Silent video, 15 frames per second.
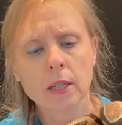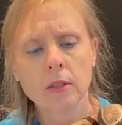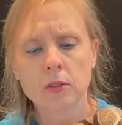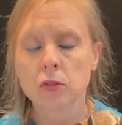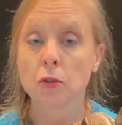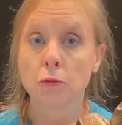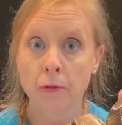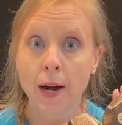
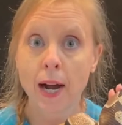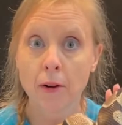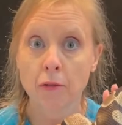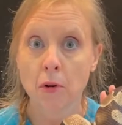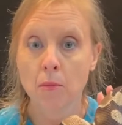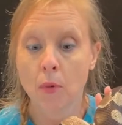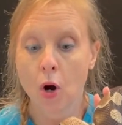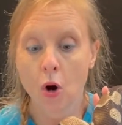
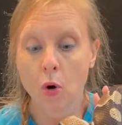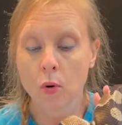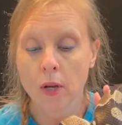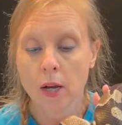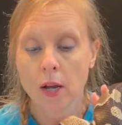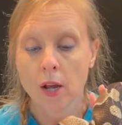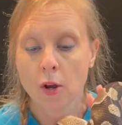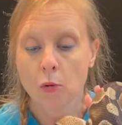survival mode,
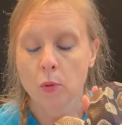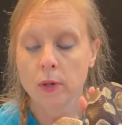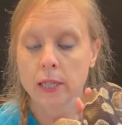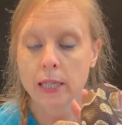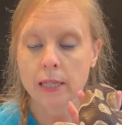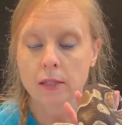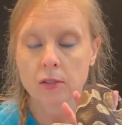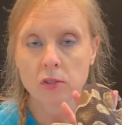would need to